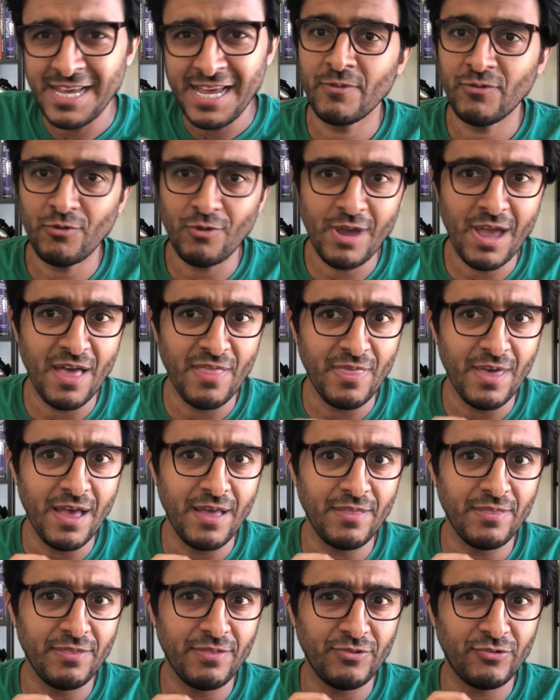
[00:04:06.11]
So yeah, that,
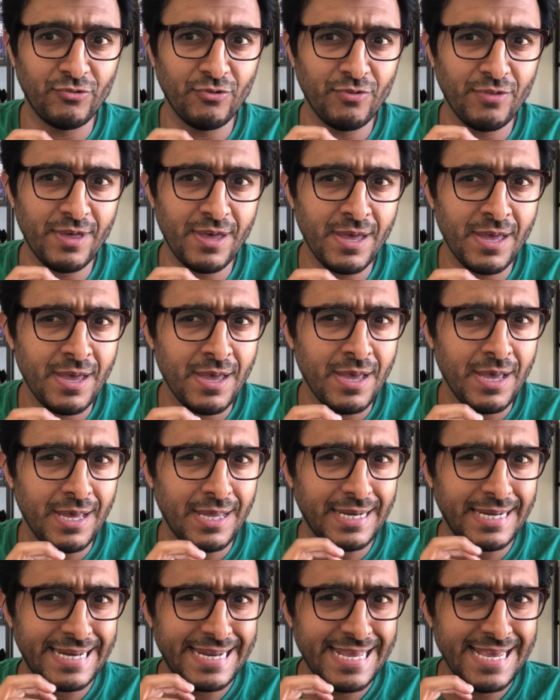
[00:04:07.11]
so the
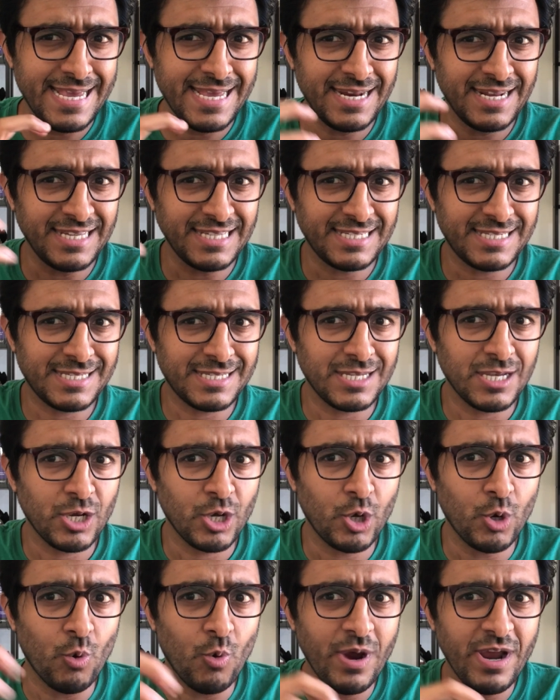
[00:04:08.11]
D N S
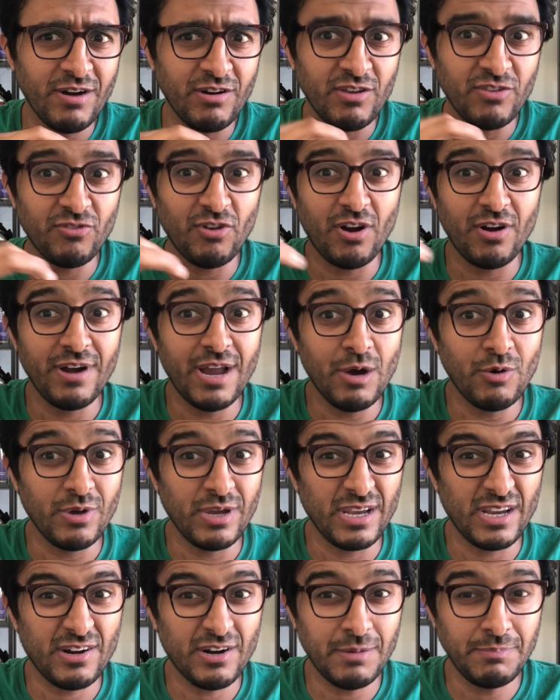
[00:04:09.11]
queries are now
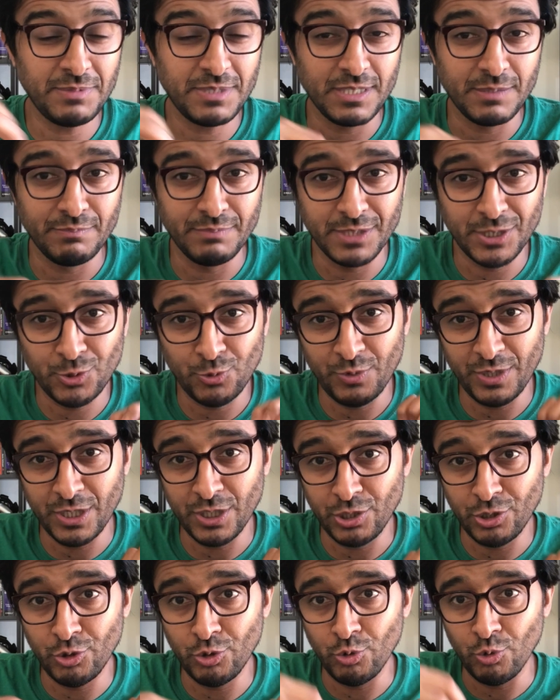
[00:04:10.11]
encrypted between
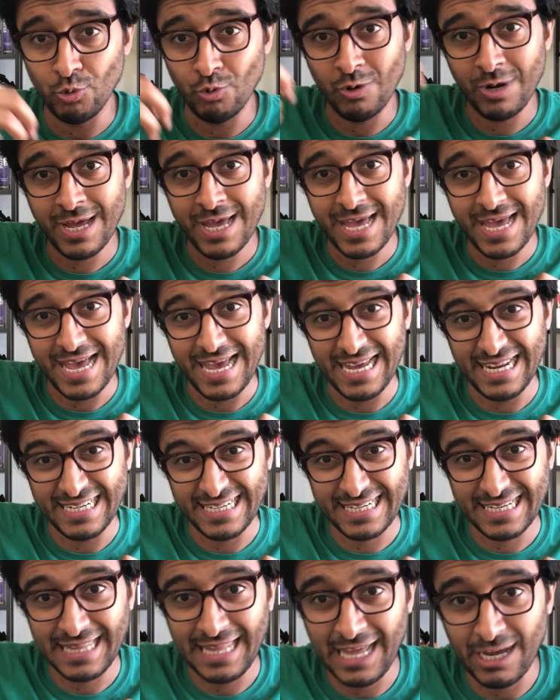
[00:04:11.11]
you and
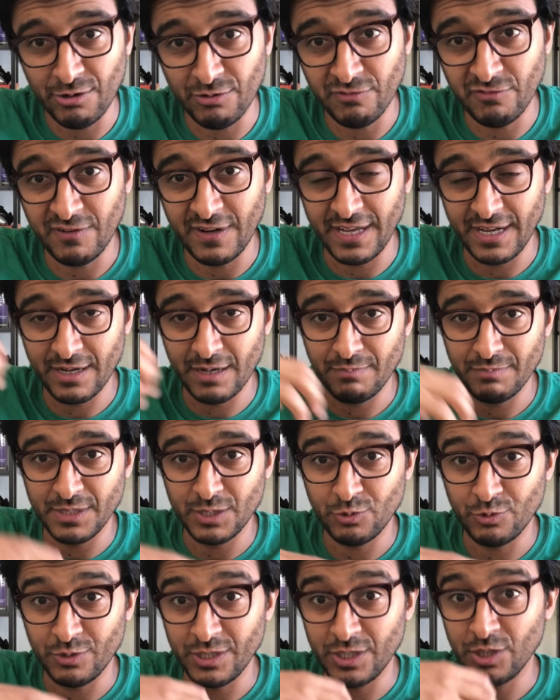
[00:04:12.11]
Cloudflare, and
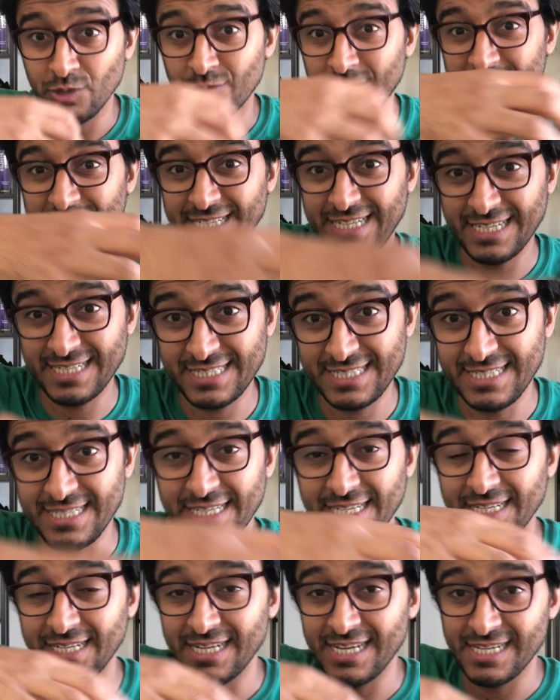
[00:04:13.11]
between you and
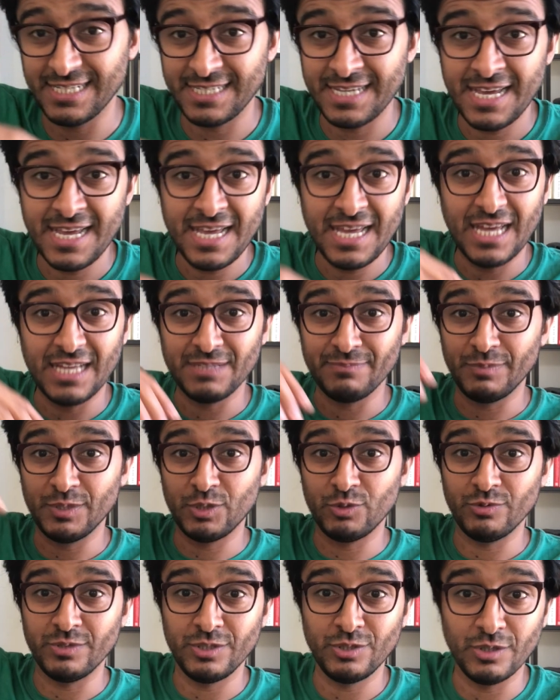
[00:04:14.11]
NextDNS, and
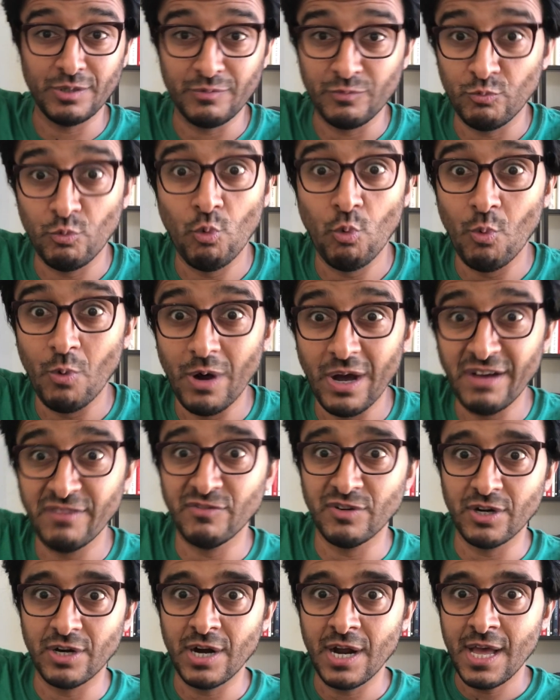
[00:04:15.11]
between you and
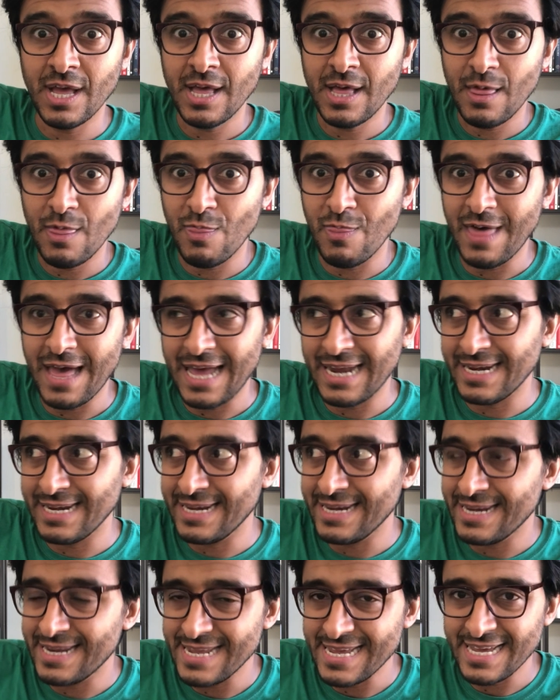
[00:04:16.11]
whoever
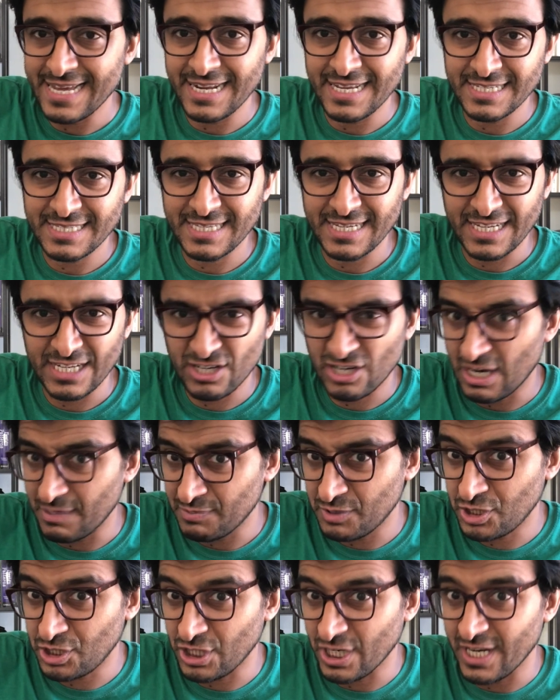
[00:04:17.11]
that D N S
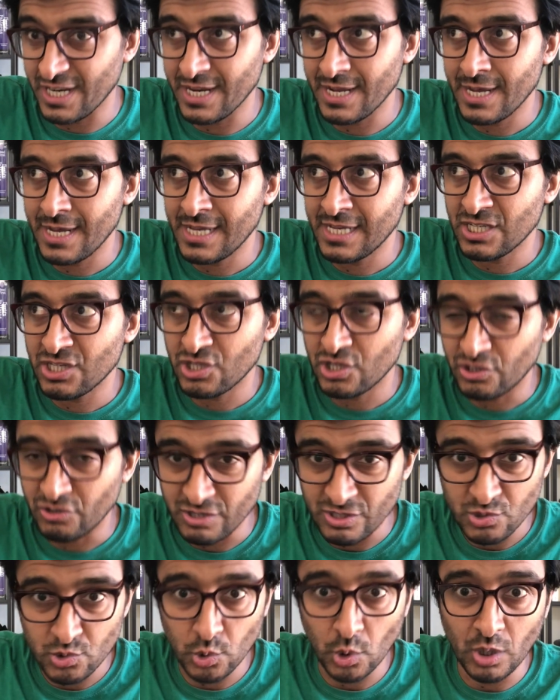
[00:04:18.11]
encryption
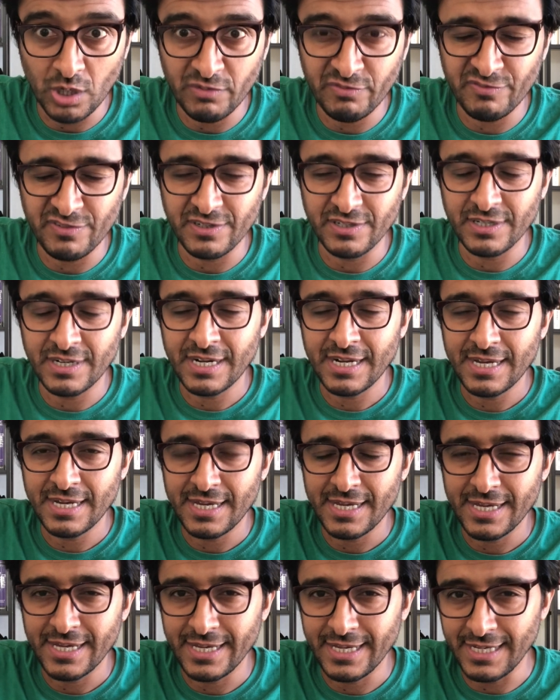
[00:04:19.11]
resolver
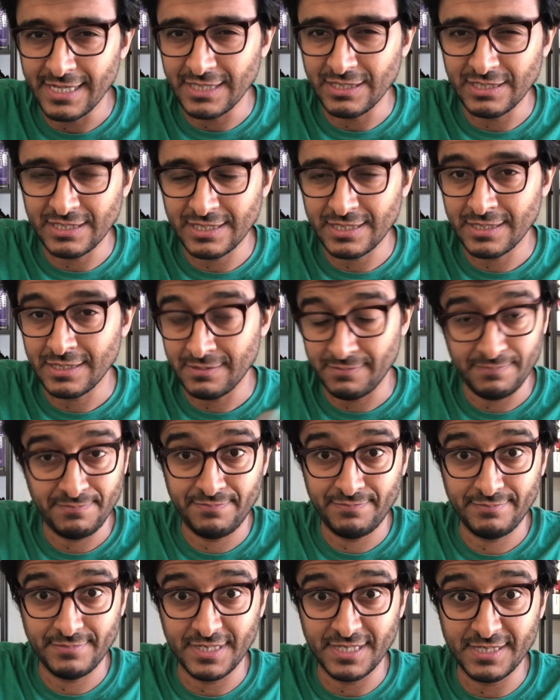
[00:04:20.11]
is.
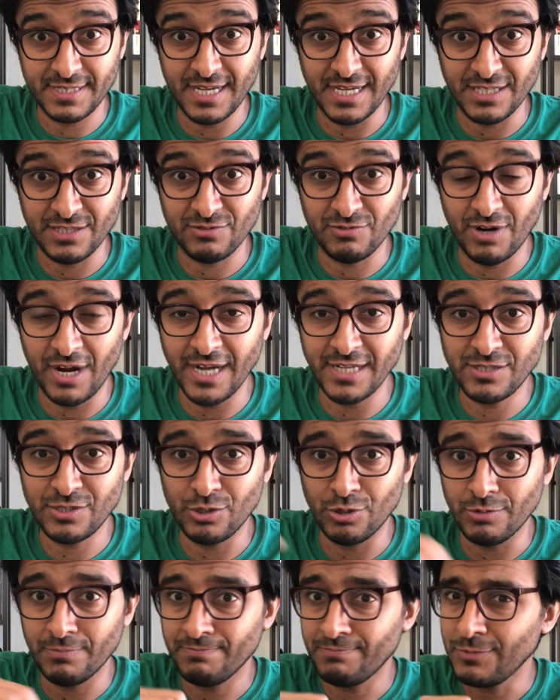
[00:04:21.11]
Exists, right?
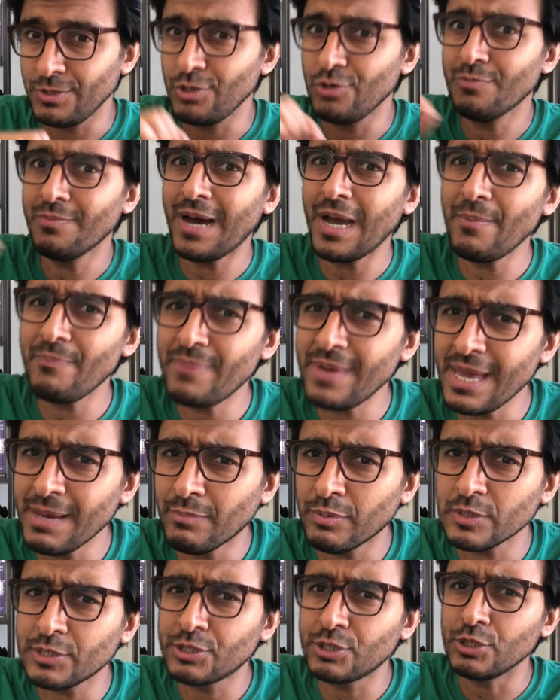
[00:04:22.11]
So you might be
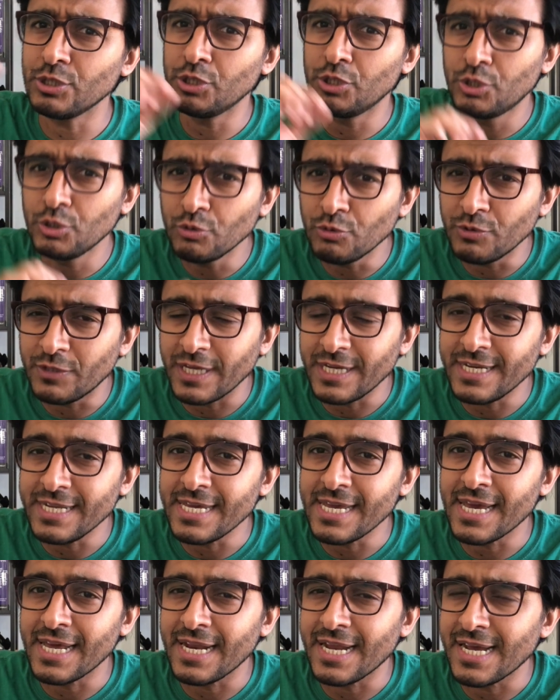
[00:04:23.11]
able to do the
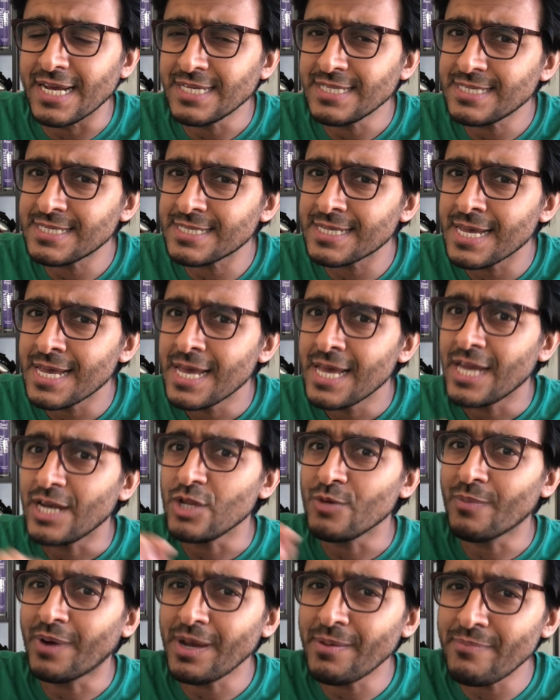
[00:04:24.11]
D N S, and you
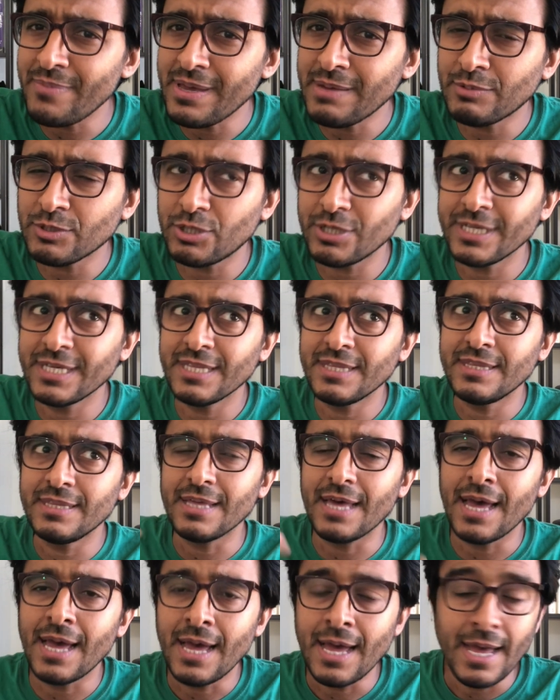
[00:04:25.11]
might be able to get
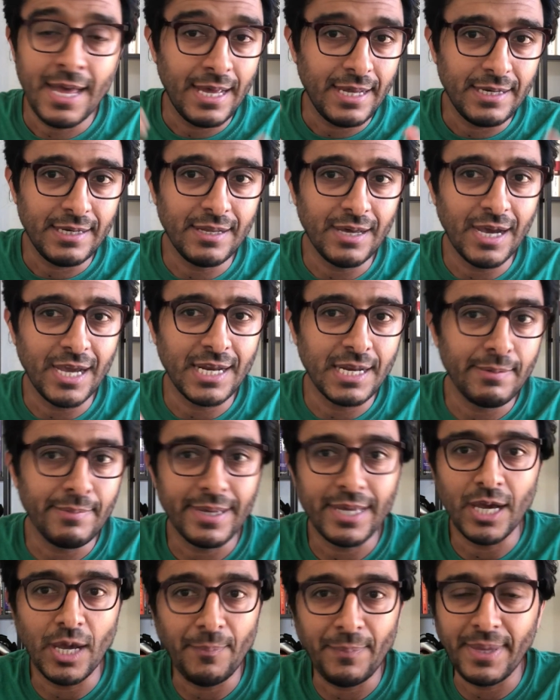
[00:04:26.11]
the dynamic
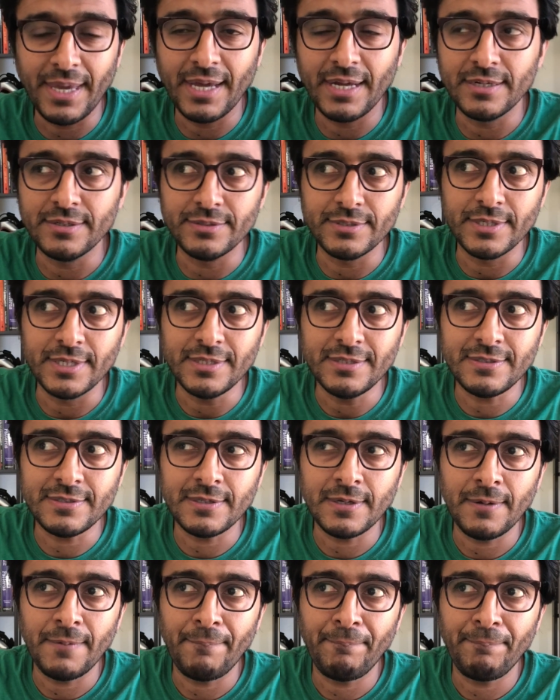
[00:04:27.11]
I P address,
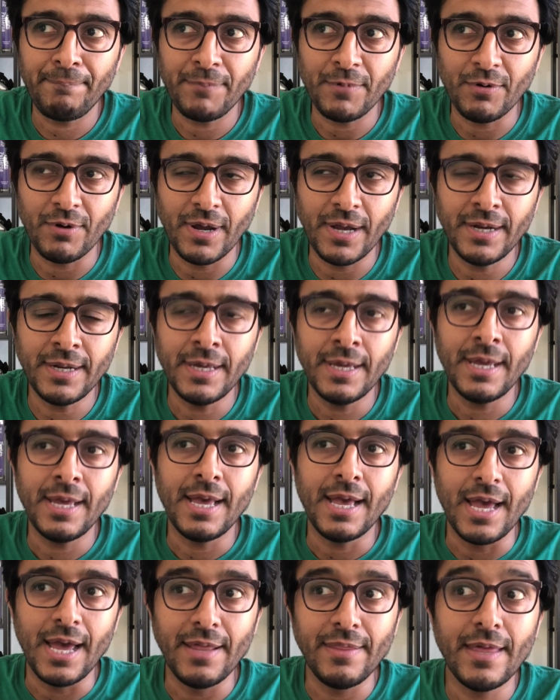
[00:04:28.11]
right?
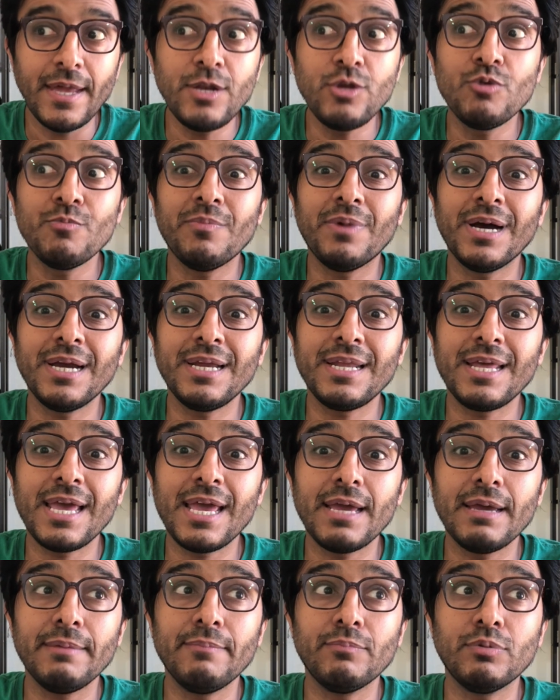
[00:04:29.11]
And then you might be
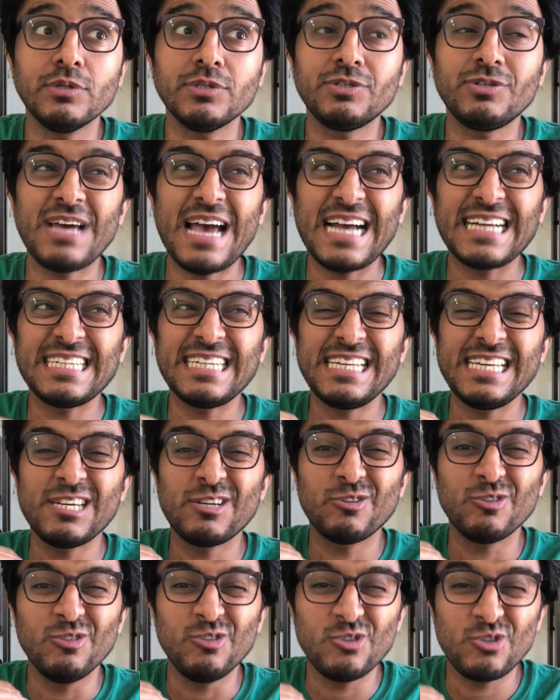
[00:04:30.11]
able to actually
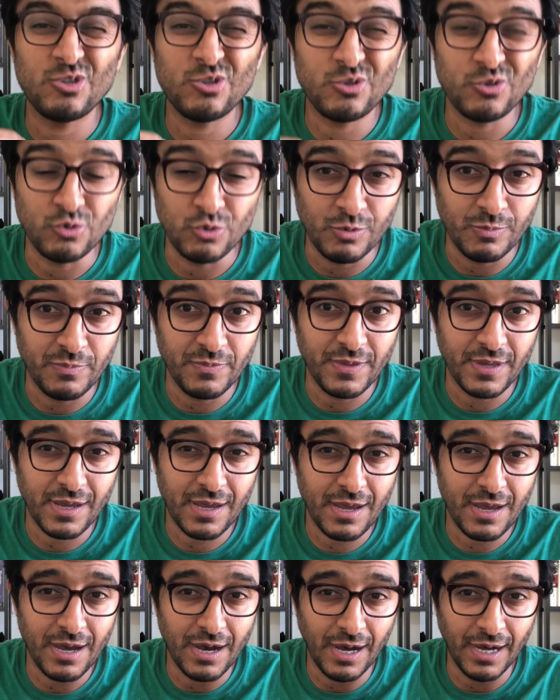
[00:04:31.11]
consume the
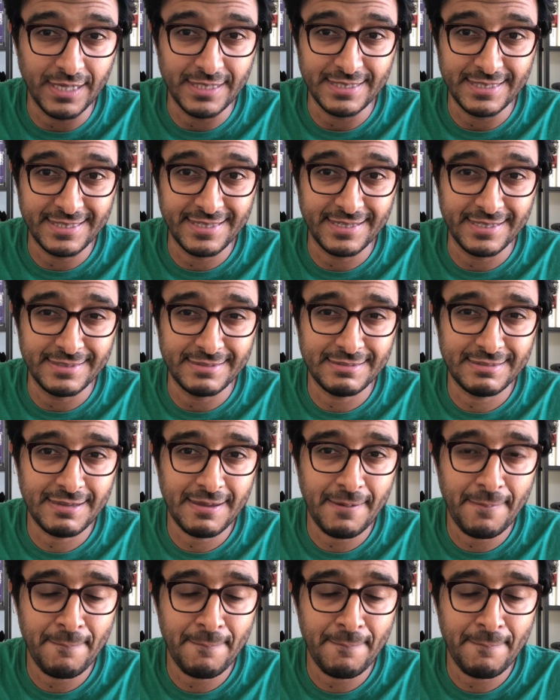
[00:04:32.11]
content.